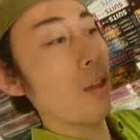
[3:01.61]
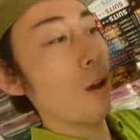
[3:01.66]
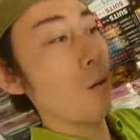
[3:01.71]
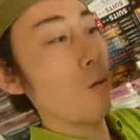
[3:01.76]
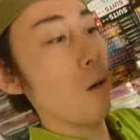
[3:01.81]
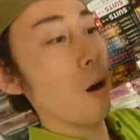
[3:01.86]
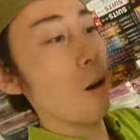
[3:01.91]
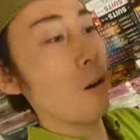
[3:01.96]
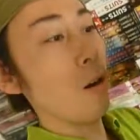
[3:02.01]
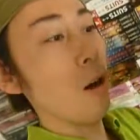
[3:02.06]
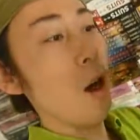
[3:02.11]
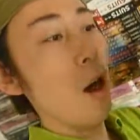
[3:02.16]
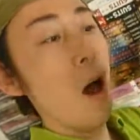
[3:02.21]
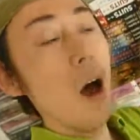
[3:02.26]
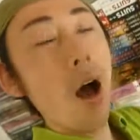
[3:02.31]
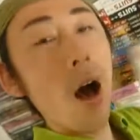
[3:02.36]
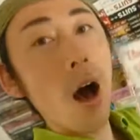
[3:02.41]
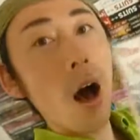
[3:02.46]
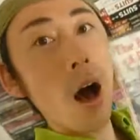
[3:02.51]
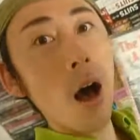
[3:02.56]
well
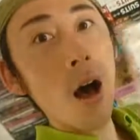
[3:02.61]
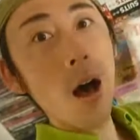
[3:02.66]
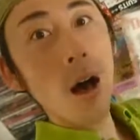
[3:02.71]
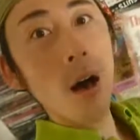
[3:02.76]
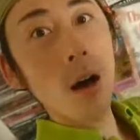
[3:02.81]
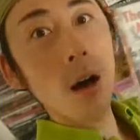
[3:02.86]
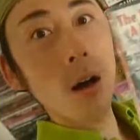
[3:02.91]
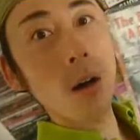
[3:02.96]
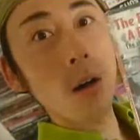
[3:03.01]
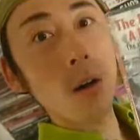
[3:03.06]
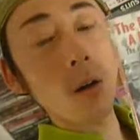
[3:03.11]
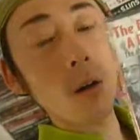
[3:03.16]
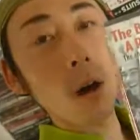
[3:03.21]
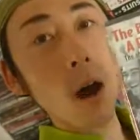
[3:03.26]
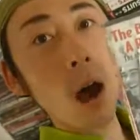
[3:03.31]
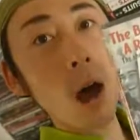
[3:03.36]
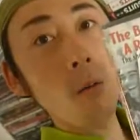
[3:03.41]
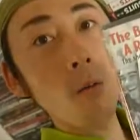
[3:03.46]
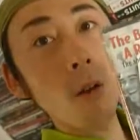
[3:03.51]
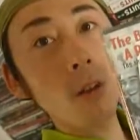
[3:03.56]

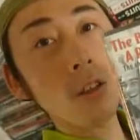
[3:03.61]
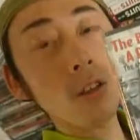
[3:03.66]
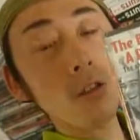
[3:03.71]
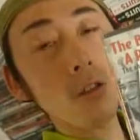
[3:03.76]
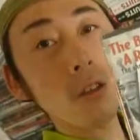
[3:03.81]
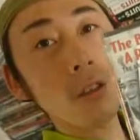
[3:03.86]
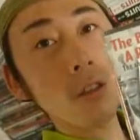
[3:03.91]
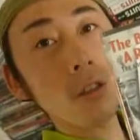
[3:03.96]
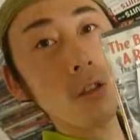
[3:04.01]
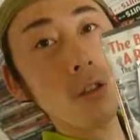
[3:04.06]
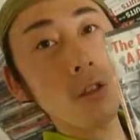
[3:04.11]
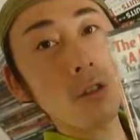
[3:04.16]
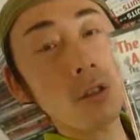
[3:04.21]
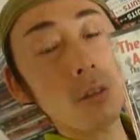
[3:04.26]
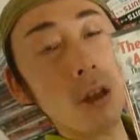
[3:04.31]
I watched this